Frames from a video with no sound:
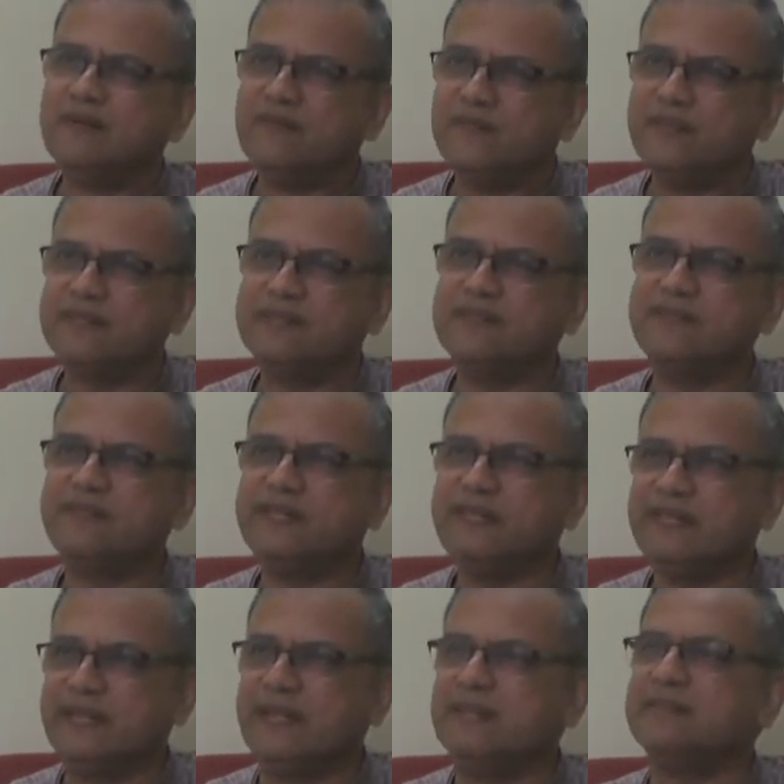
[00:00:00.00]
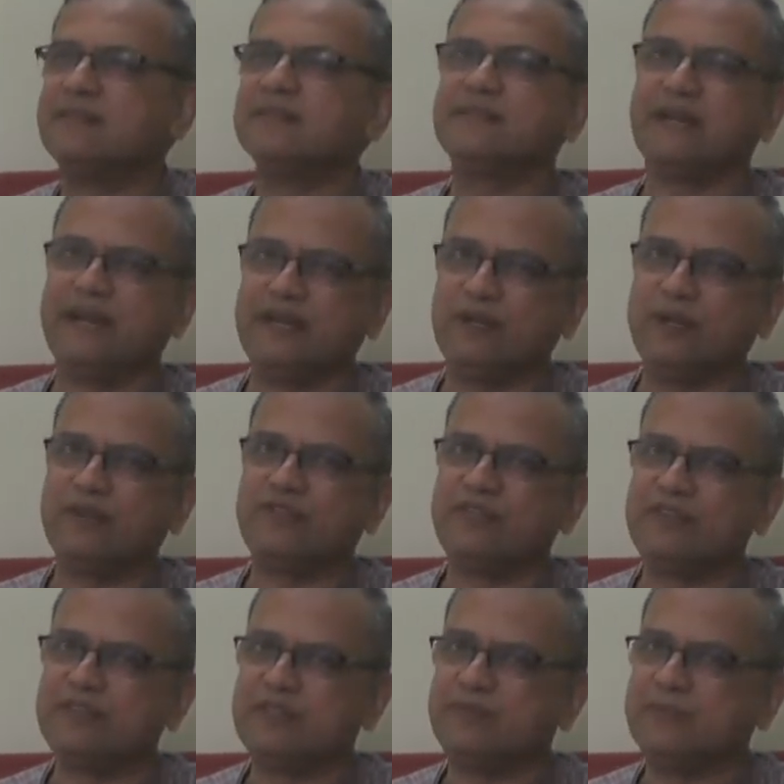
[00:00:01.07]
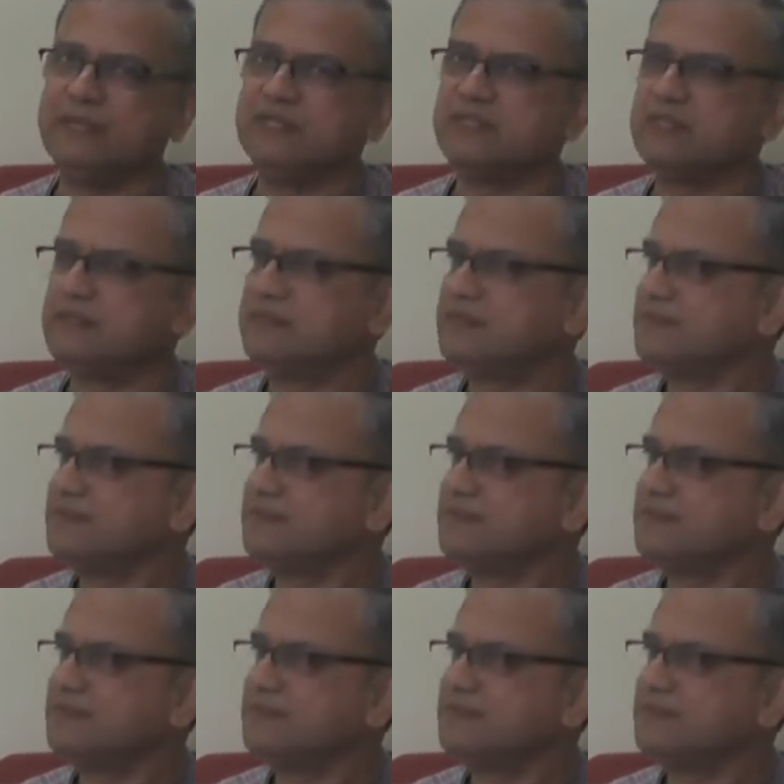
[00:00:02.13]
which is a very dangerous kind of uh, mixture.